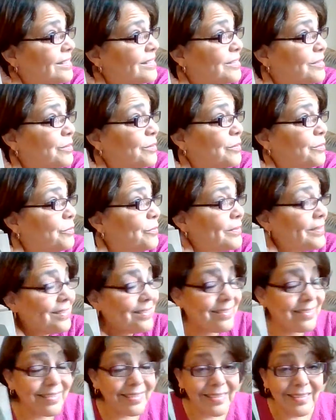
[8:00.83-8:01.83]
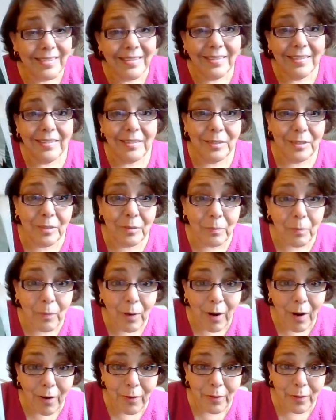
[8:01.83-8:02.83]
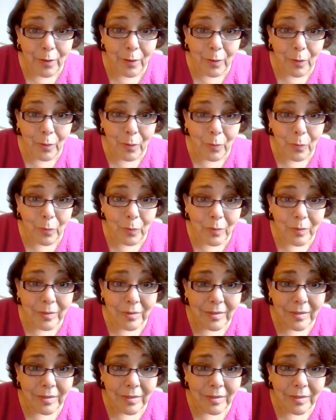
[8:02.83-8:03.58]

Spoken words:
So tomorrow,